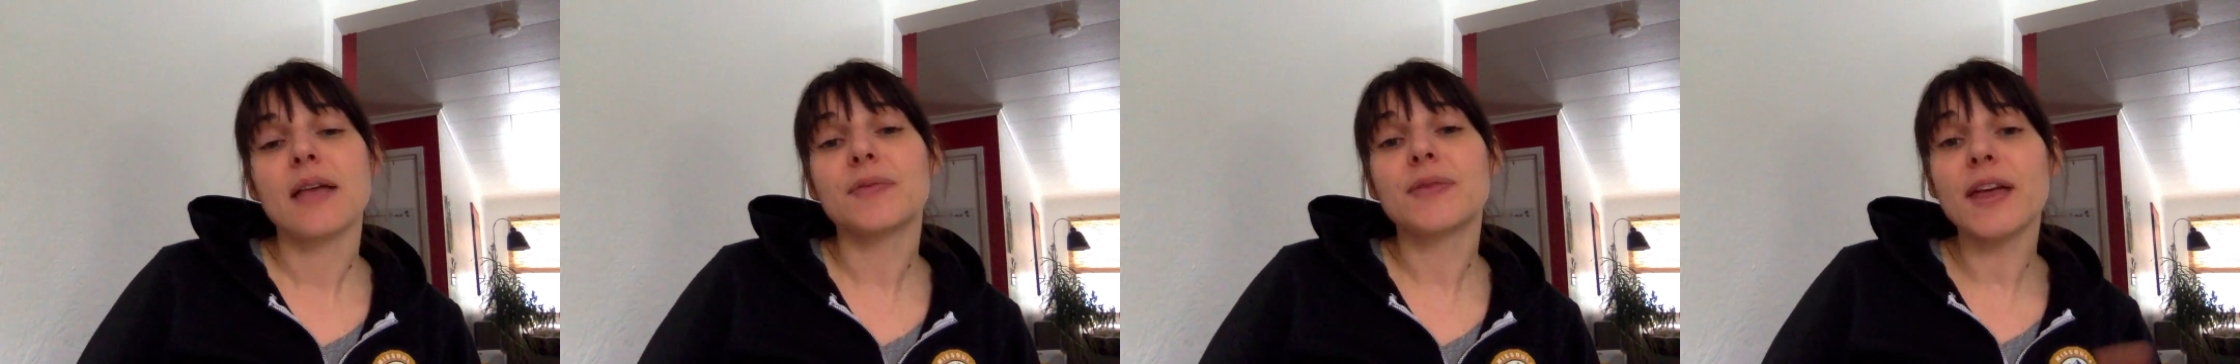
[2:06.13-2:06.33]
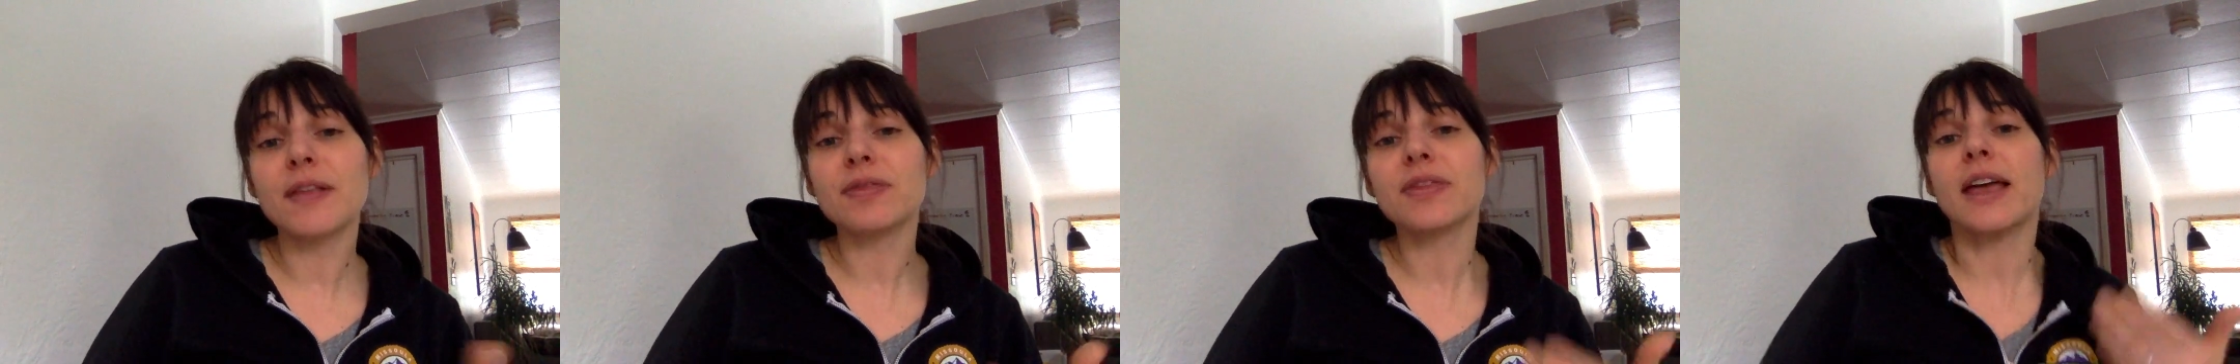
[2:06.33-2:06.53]

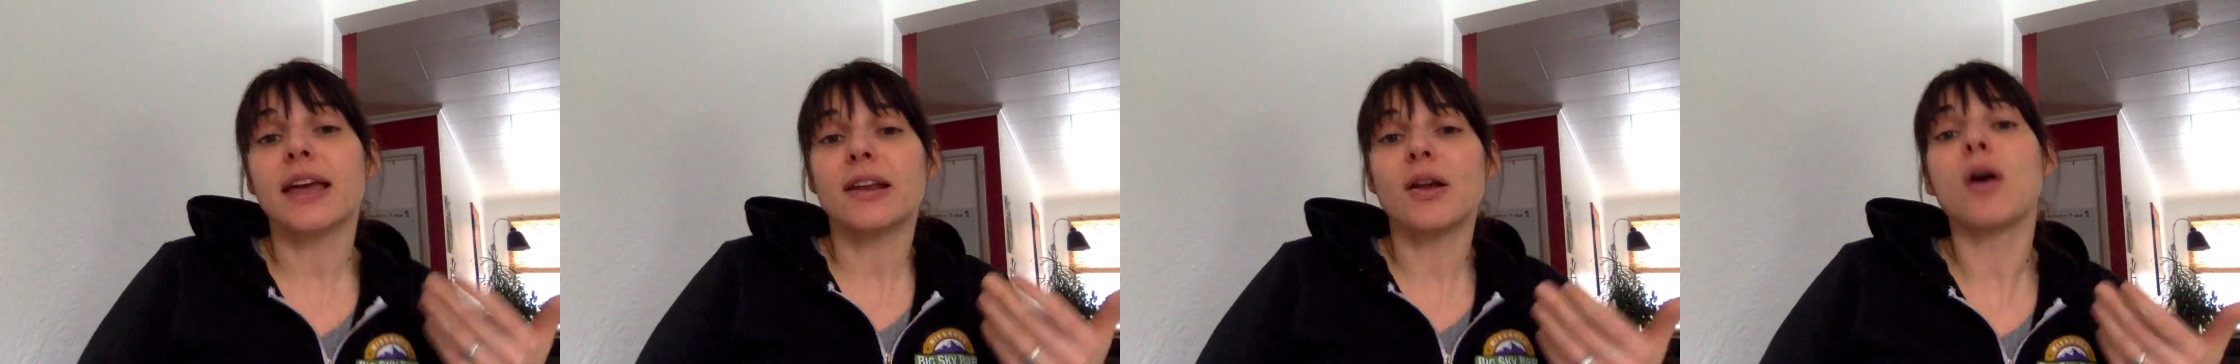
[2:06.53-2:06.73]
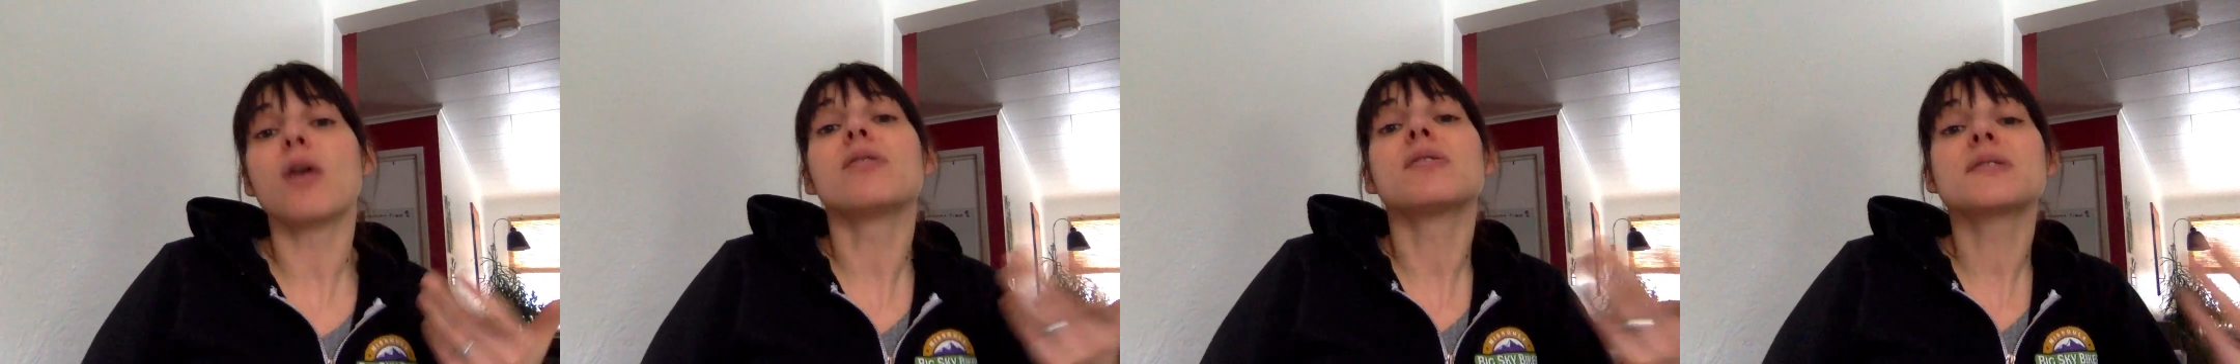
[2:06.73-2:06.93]
that
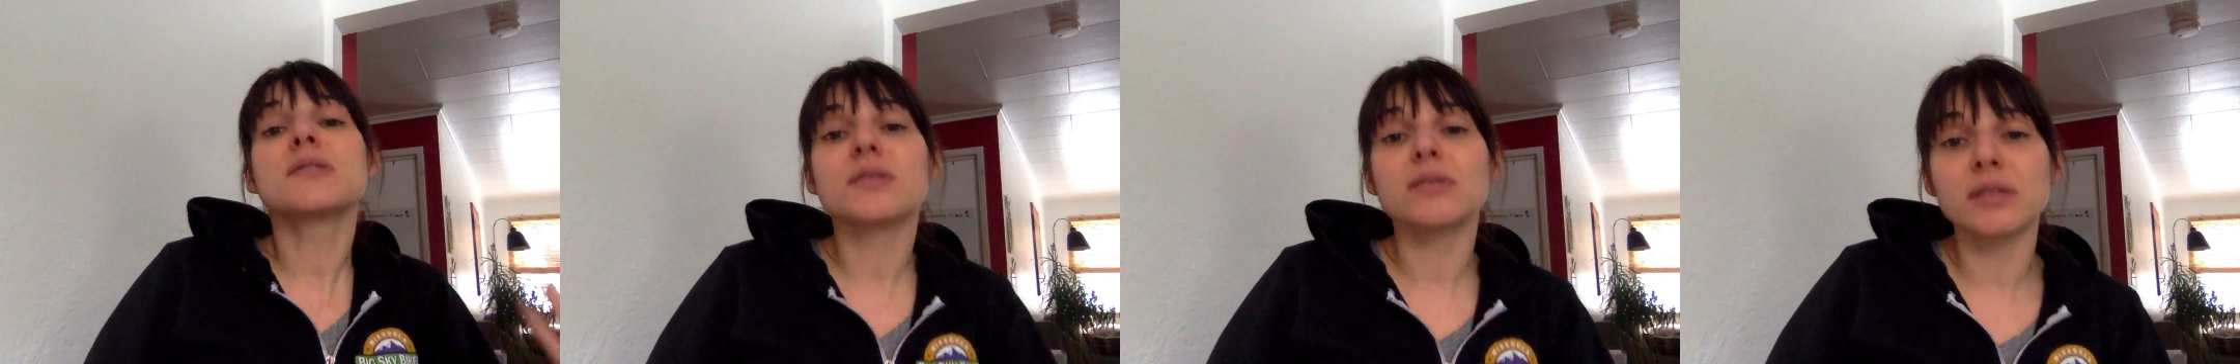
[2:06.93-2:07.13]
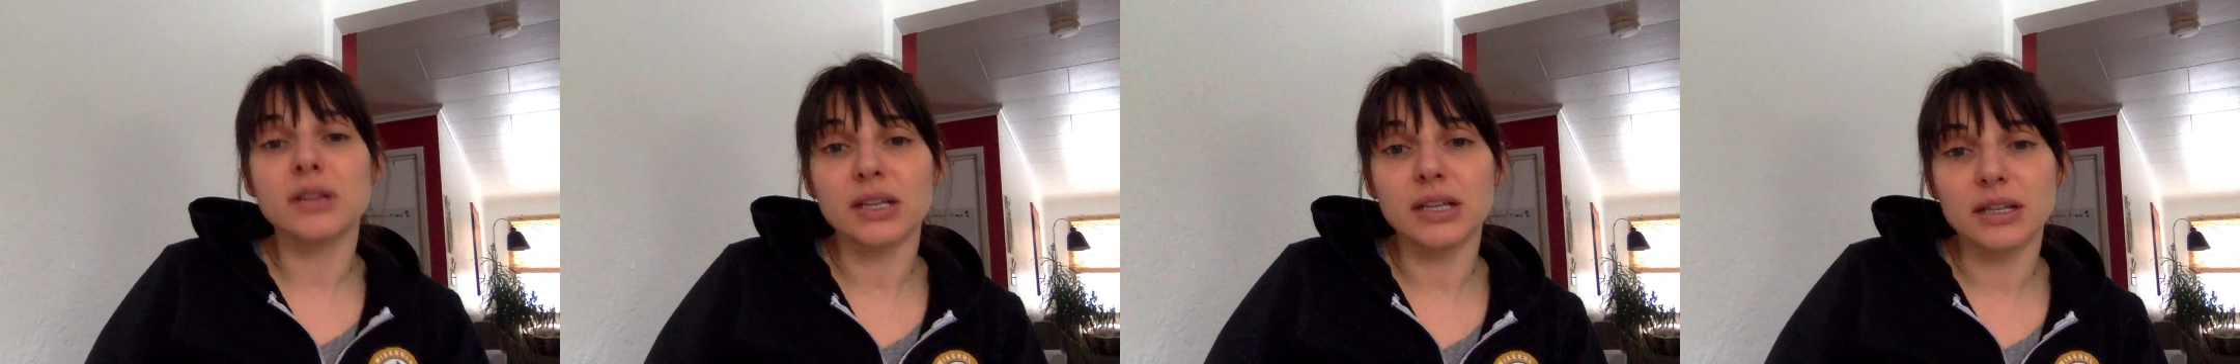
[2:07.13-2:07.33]
then
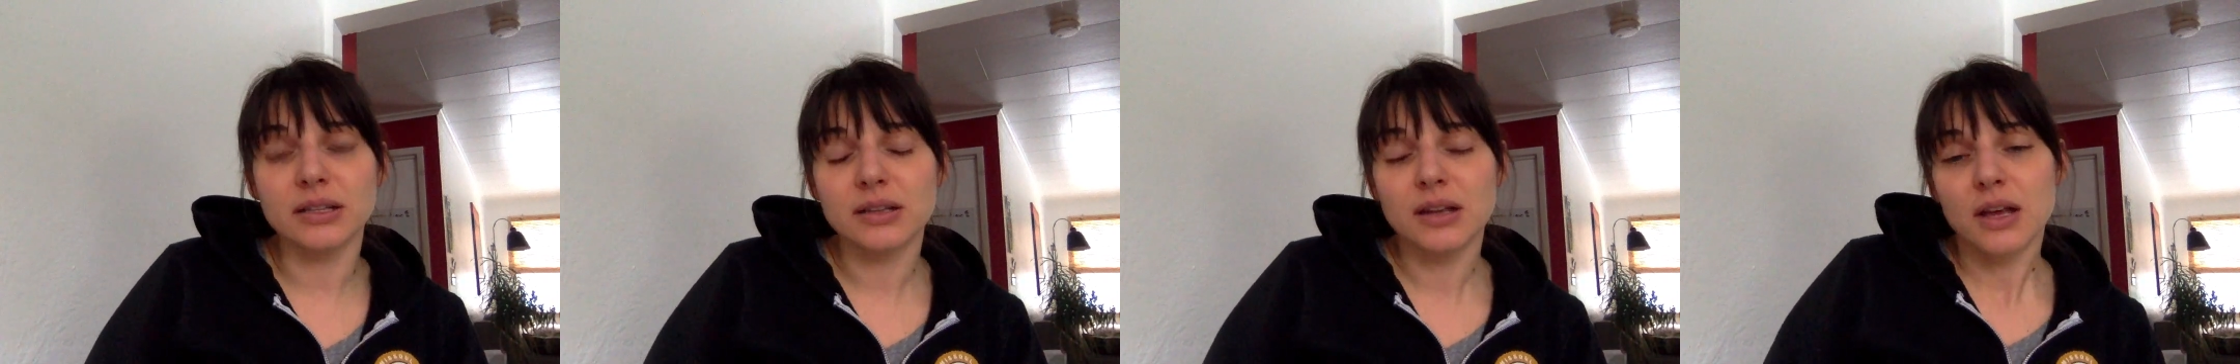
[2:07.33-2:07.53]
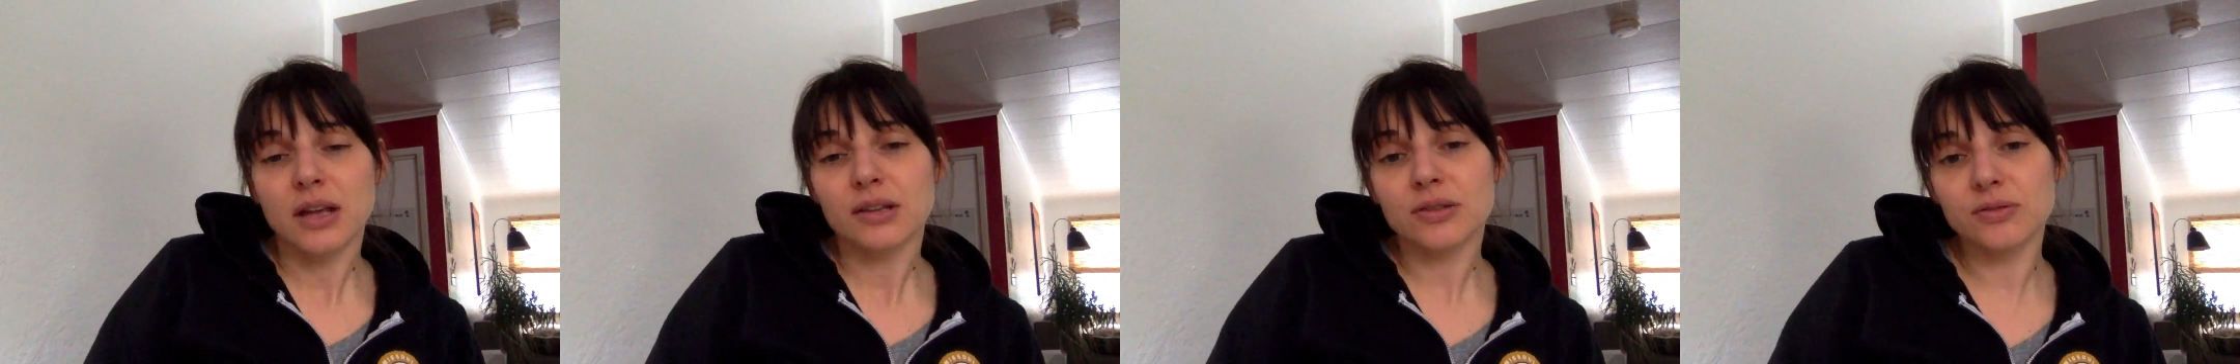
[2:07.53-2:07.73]
also lead